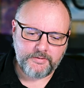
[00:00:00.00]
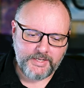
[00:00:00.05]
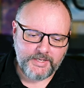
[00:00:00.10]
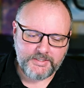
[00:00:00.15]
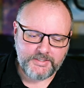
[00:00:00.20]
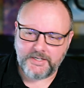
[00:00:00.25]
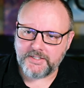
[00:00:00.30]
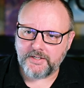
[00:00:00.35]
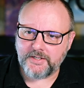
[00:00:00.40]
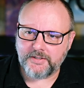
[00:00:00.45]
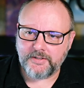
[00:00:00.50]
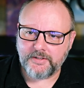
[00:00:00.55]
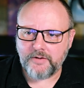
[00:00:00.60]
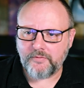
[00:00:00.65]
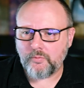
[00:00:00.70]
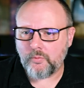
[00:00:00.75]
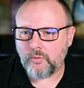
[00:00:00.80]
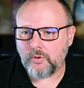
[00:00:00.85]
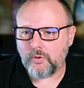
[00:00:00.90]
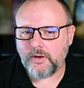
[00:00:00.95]
that takes a lot of
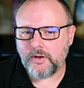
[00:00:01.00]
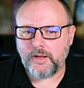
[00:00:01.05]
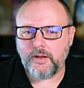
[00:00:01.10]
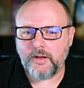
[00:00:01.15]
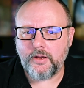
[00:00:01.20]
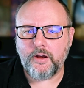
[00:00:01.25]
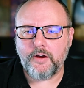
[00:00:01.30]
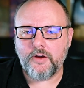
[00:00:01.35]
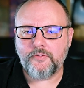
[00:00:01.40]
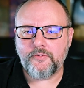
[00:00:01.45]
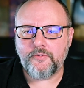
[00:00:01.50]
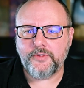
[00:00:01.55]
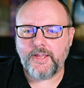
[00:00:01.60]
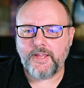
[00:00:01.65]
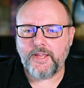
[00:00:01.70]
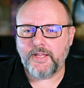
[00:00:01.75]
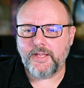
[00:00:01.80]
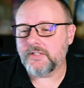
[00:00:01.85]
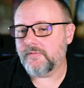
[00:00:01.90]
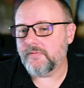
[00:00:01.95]
work off the
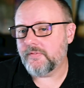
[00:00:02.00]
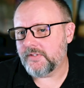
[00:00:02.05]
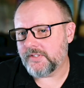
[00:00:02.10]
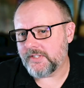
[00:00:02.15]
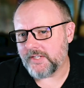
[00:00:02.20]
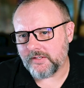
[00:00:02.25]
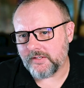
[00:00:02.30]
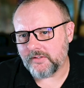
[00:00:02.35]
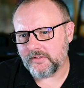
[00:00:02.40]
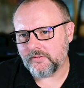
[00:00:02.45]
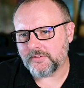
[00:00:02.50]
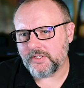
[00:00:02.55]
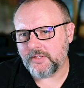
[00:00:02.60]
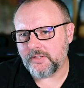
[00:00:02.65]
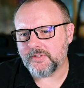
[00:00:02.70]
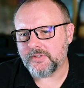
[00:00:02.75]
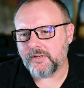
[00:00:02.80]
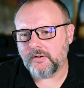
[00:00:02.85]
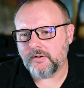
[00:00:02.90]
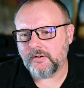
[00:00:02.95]
hands of the technical
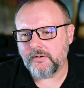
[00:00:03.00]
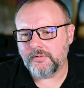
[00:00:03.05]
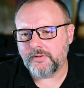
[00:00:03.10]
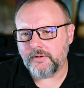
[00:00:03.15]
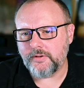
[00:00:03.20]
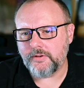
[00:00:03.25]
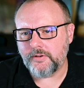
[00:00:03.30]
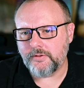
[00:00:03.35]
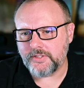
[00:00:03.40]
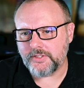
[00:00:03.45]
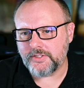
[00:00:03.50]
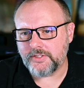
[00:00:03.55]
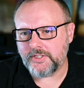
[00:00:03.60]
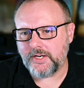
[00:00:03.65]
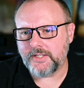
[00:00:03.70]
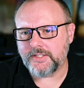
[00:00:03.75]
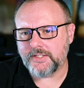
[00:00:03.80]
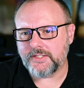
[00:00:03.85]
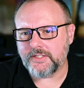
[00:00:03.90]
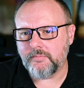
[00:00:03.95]
teams that are using
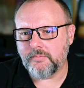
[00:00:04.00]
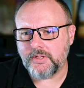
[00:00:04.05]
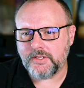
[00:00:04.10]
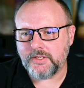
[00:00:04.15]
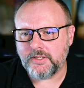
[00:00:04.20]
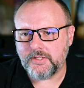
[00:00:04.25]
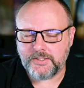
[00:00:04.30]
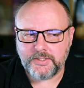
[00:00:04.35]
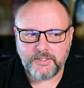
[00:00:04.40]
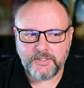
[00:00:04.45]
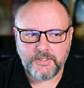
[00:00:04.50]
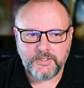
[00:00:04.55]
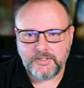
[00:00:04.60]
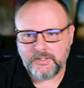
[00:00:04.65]
JSM because